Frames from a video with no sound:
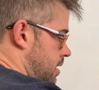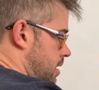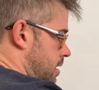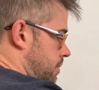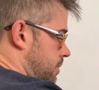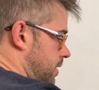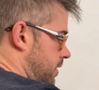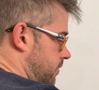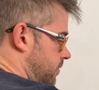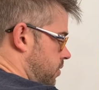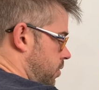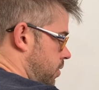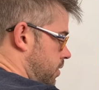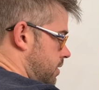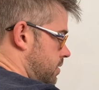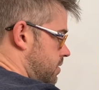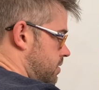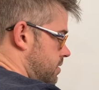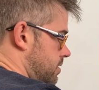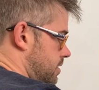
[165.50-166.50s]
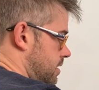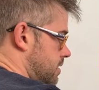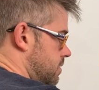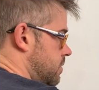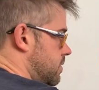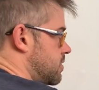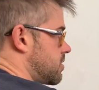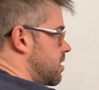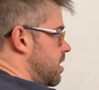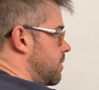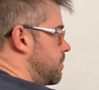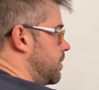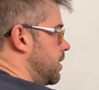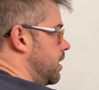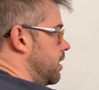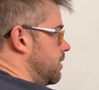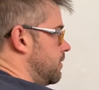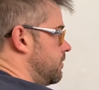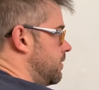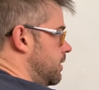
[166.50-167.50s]
But of course, as we saw
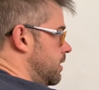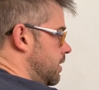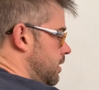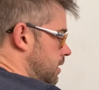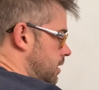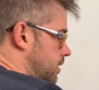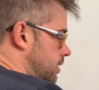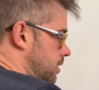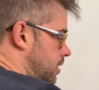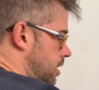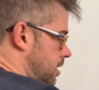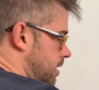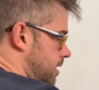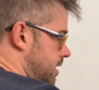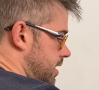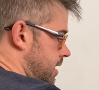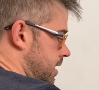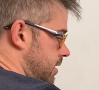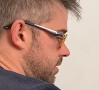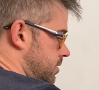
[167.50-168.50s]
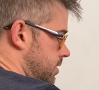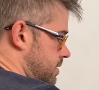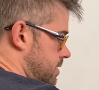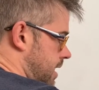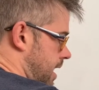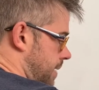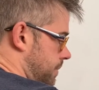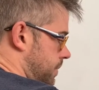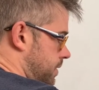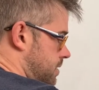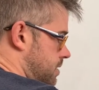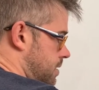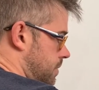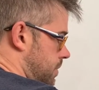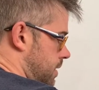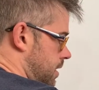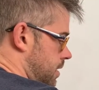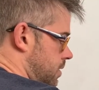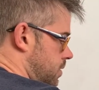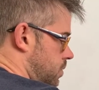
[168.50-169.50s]
above, ln e just happens to
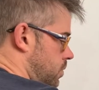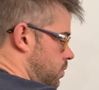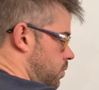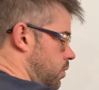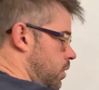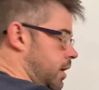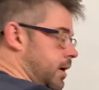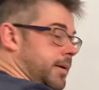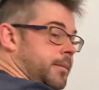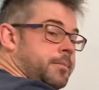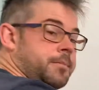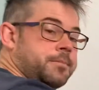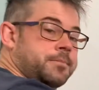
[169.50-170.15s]
be 1.